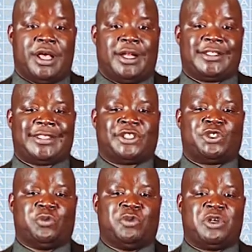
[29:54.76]
Let's
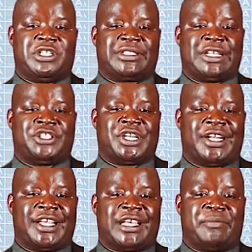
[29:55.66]
assume you notice that
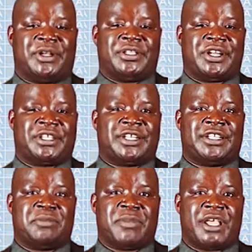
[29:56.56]
Chanda, a company director,
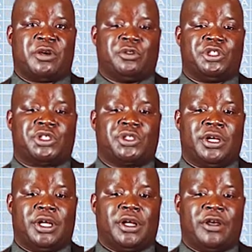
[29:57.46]
did buy goods
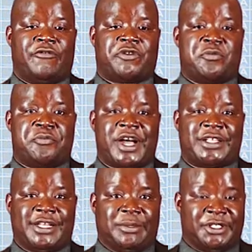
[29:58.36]
from
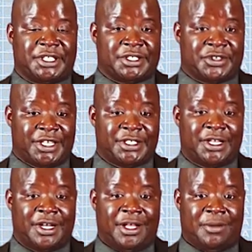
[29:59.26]
Bata Limited, right?
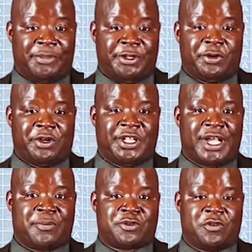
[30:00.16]
Beyond the
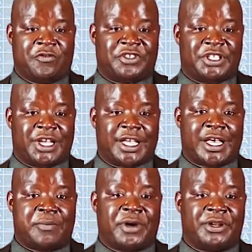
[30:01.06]
approved
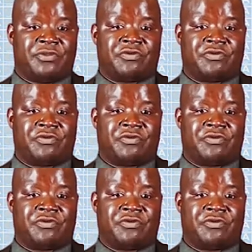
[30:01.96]
company